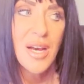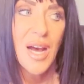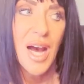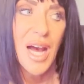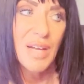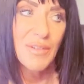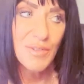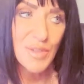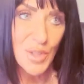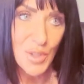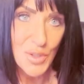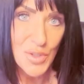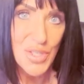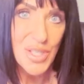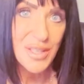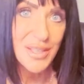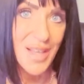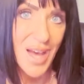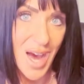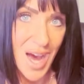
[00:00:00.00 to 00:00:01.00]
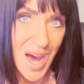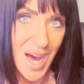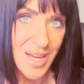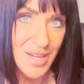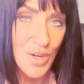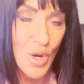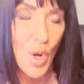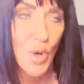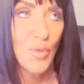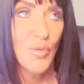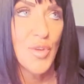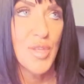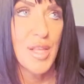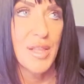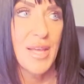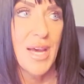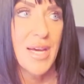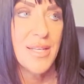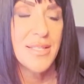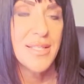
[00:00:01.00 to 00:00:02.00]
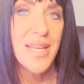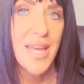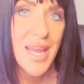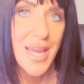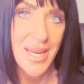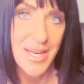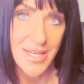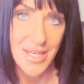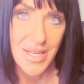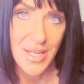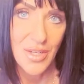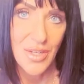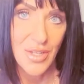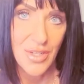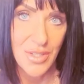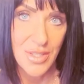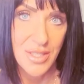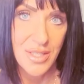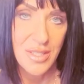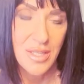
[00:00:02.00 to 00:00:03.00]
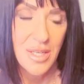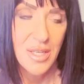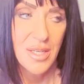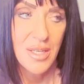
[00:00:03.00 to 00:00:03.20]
I've learned a lot over the last eight years,